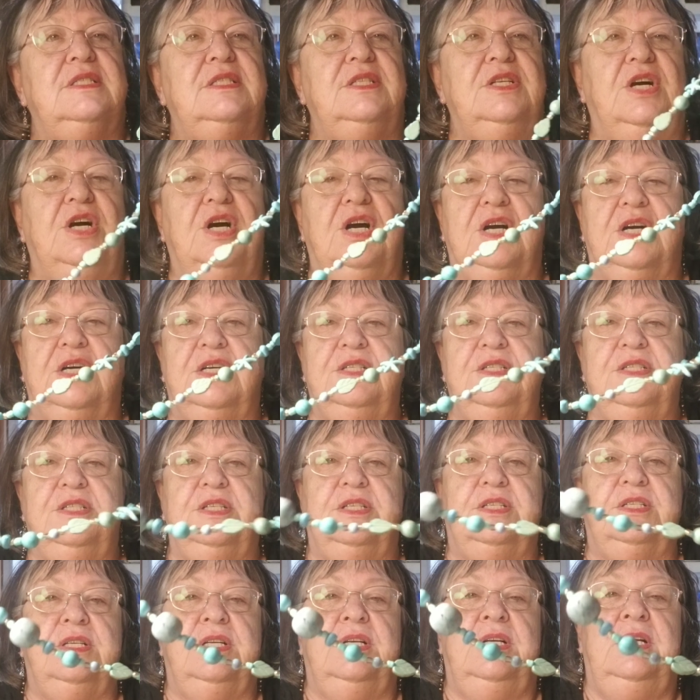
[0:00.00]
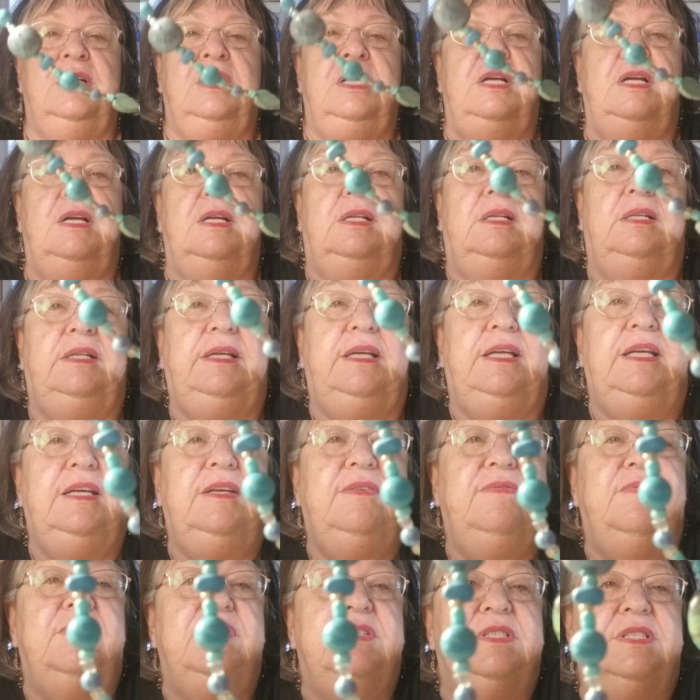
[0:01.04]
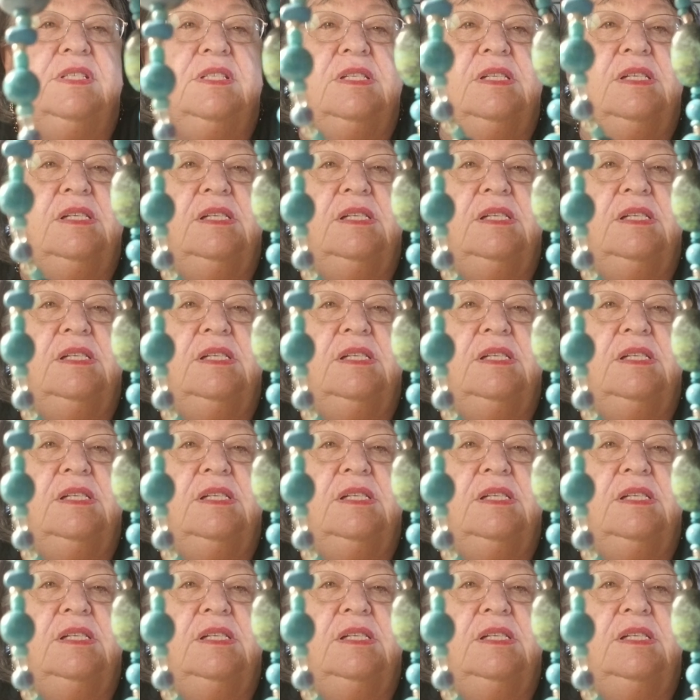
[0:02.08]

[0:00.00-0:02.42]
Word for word: stars, leaves.